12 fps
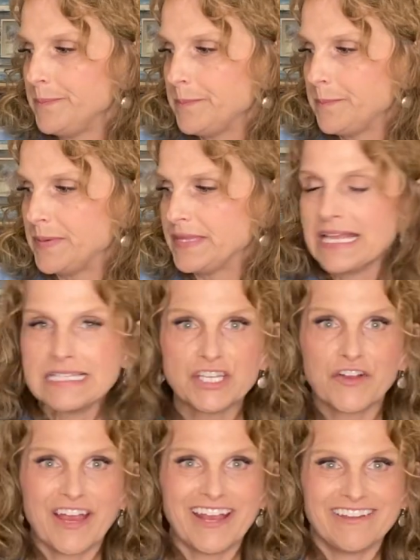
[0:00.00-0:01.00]
But that's
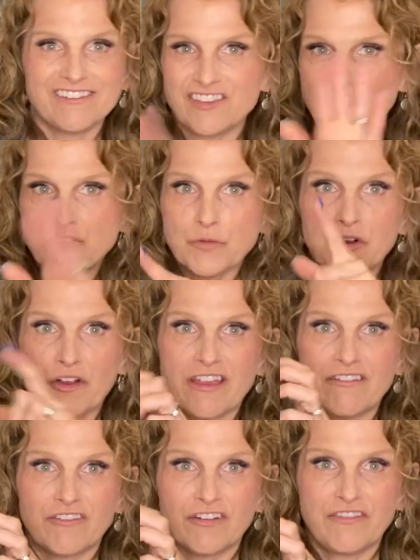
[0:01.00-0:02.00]
these were
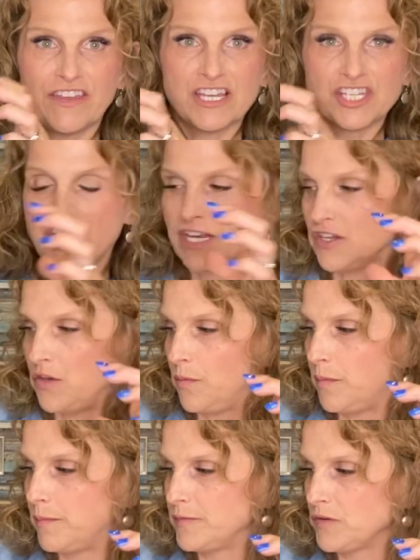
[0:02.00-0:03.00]
great for finishing
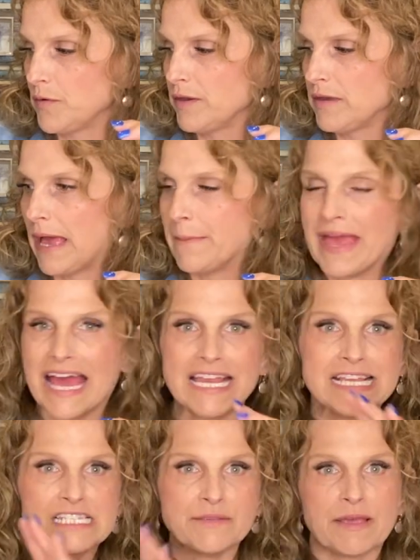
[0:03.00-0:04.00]
too. So I'm
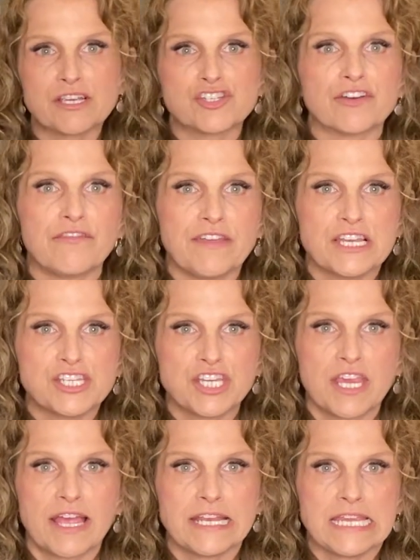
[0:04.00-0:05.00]
adding some extra
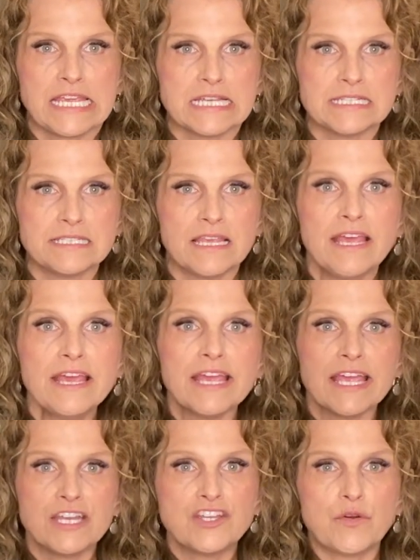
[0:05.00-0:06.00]
finishing ideas
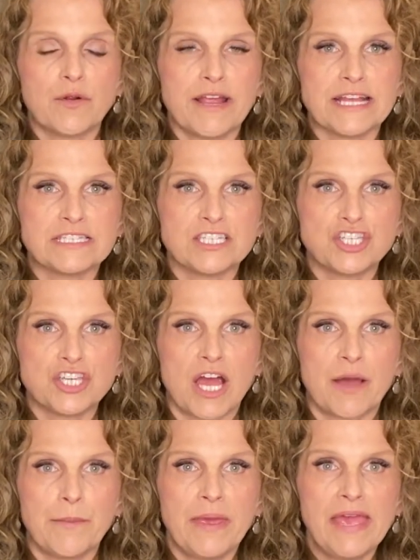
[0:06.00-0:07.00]
into our Etsy
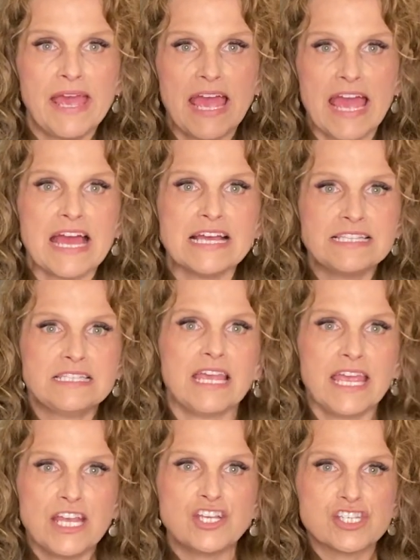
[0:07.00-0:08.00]
shop as
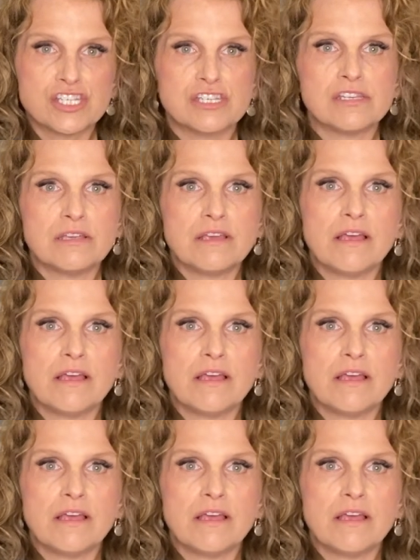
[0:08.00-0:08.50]
each